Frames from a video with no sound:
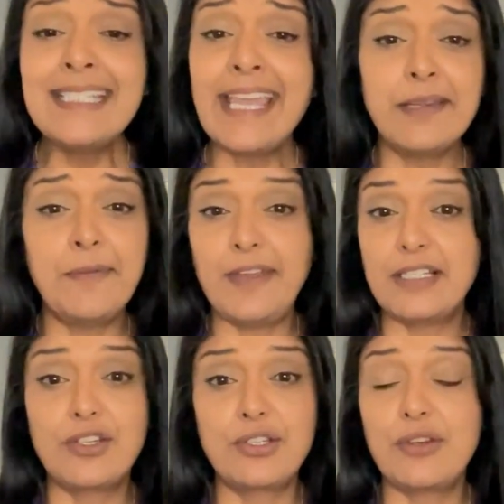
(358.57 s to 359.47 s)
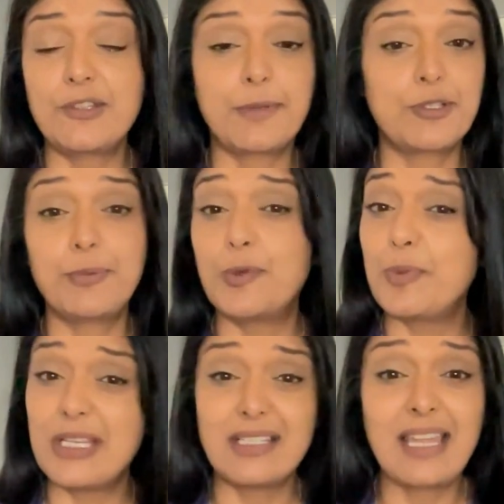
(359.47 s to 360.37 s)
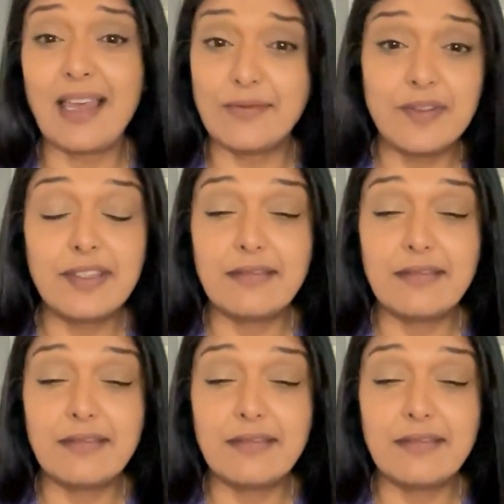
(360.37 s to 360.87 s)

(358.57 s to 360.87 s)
get them fixed as soon as possible, because that